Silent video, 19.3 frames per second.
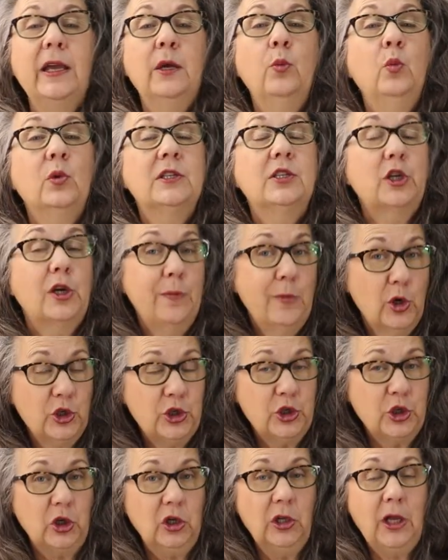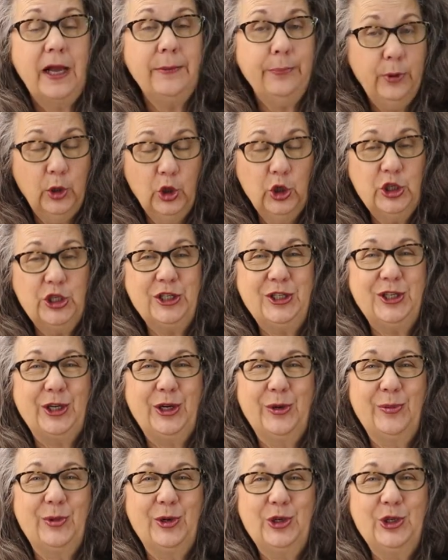It was commercial. I purchased
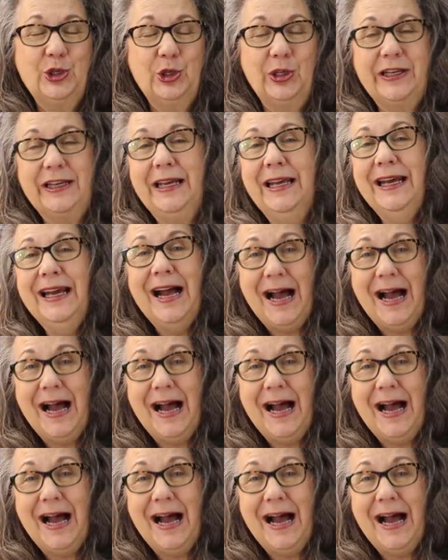it commercially.